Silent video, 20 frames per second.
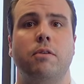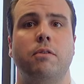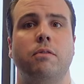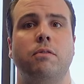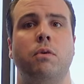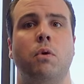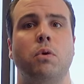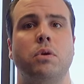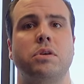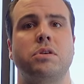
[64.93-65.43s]

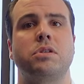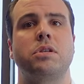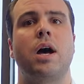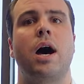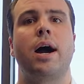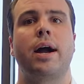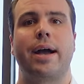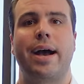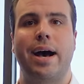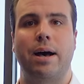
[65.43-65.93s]
For the
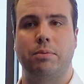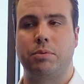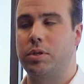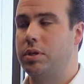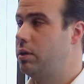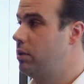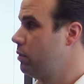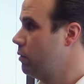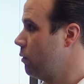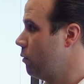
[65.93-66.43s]
stock
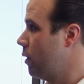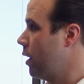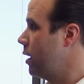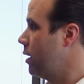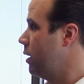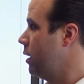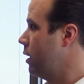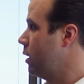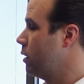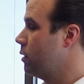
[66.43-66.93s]
option, right
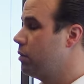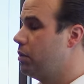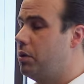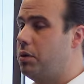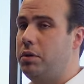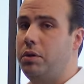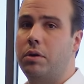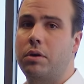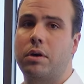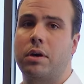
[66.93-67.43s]
here,
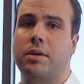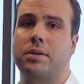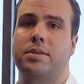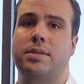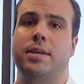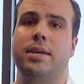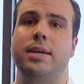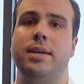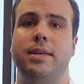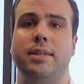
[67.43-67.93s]
you're going to
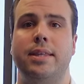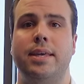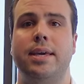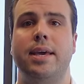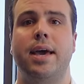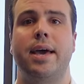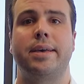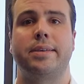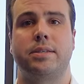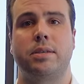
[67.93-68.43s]
see
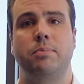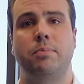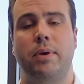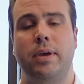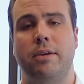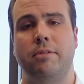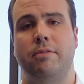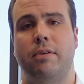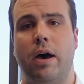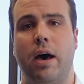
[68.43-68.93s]
the
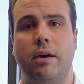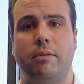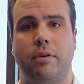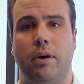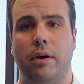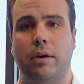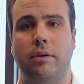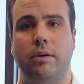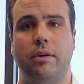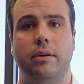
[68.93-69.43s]
S&P
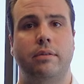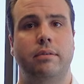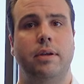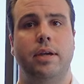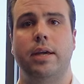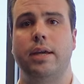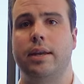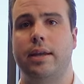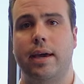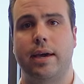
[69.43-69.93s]
500
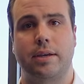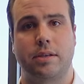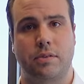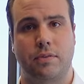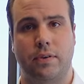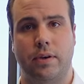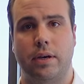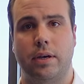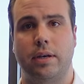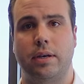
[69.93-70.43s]
index
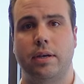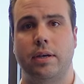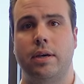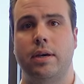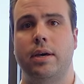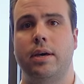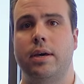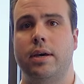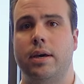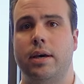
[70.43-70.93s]
fund.
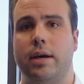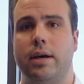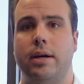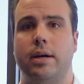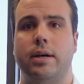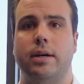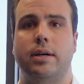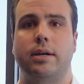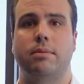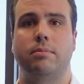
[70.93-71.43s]

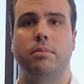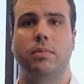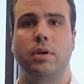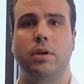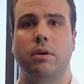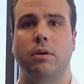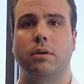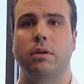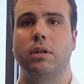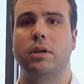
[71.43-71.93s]

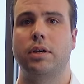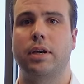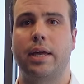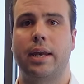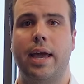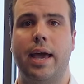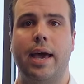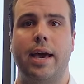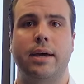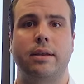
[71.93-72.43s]
You're
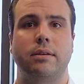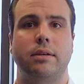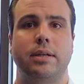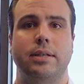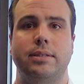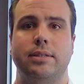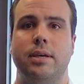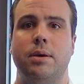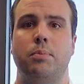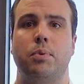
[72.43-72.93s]
looking at a
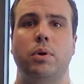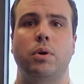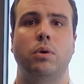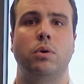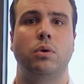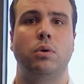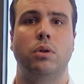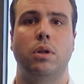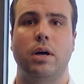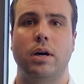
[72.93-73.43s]

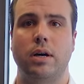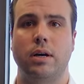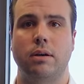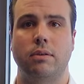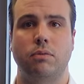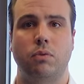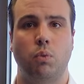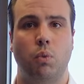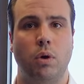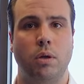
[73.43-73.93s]
typical
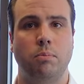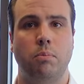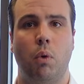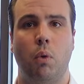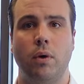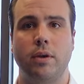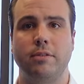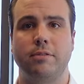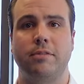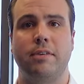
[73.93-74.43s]
of
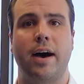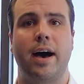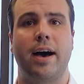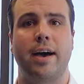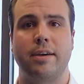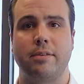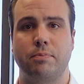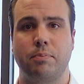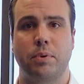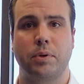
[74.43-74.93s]

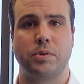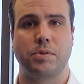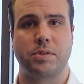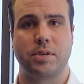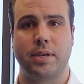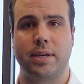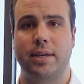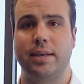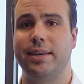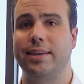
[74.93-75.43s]

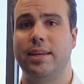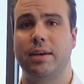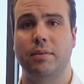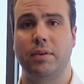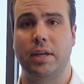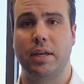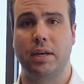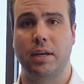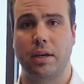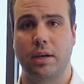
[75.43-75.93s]
1.5%
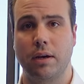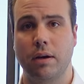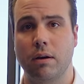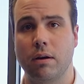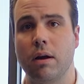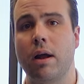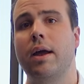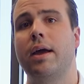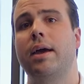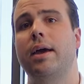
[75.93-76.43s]
dividend a
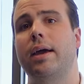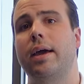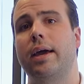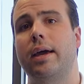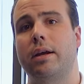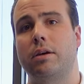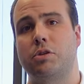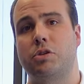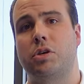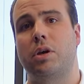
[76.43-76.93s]
year,
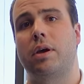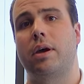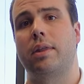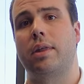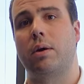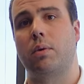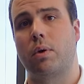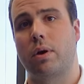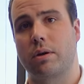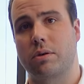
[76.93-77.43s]
and I'll show you how
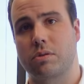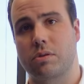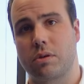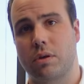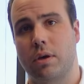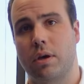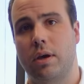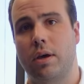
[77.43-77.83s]
that works.